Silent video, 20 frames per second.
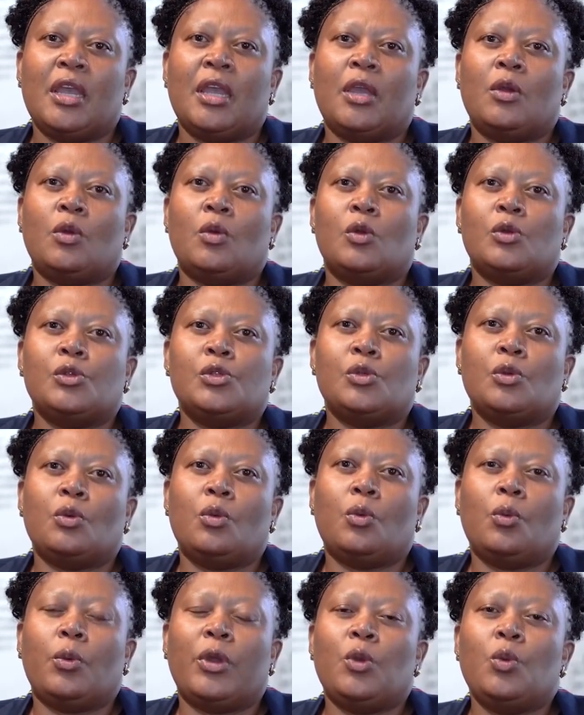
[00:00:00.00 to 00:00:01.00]
and
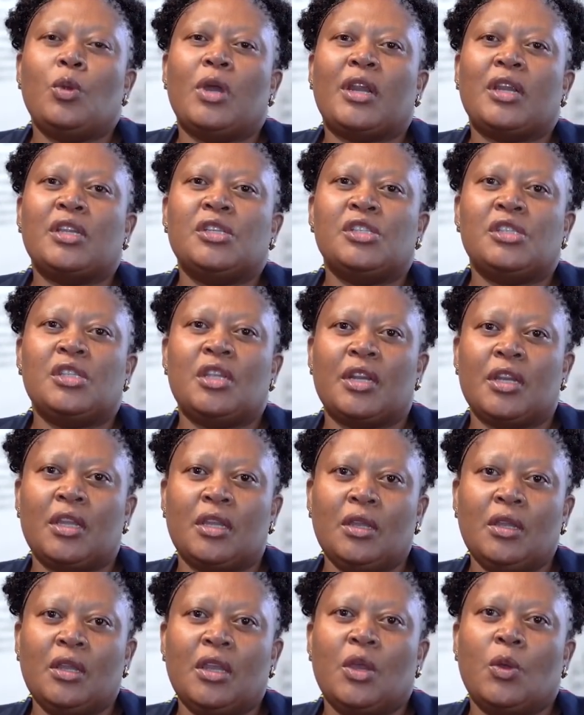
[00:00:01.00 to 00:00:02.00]
also when you are
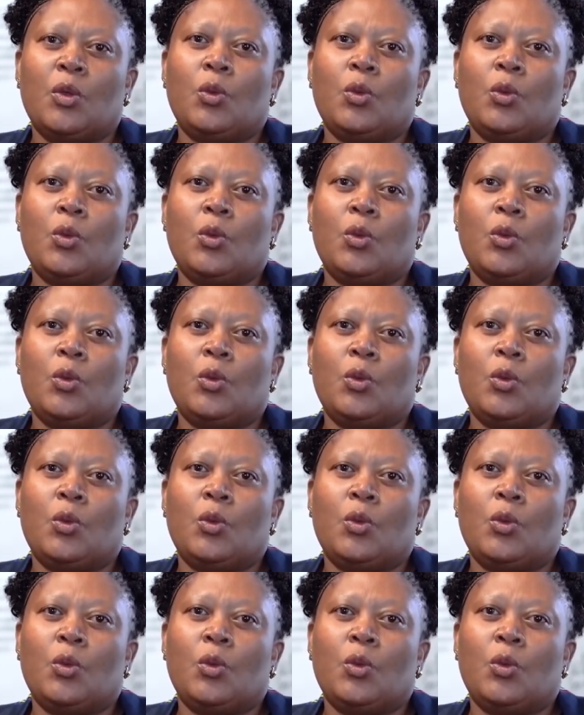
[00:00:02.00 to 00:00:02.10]
registering,